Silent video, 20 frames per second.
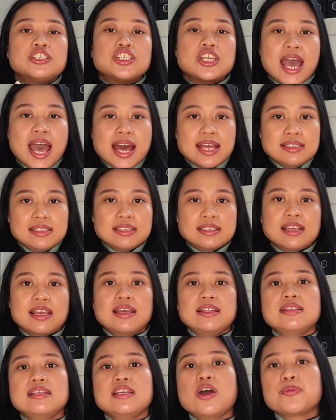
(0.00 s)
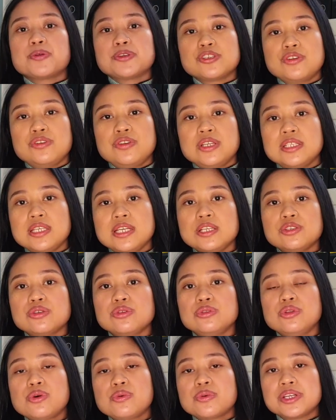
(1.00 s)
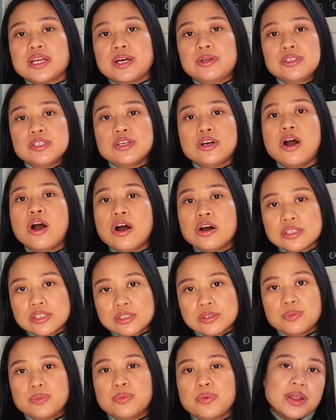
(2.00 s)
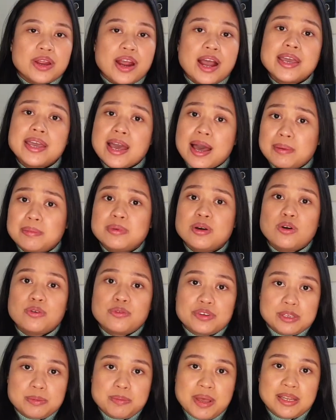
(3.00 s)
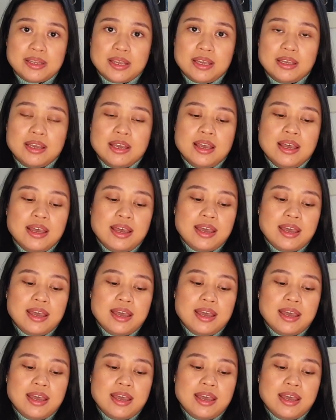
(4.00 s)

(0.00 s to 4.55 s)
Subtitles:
chance and the opportunity to lower down the cost where I am overspending.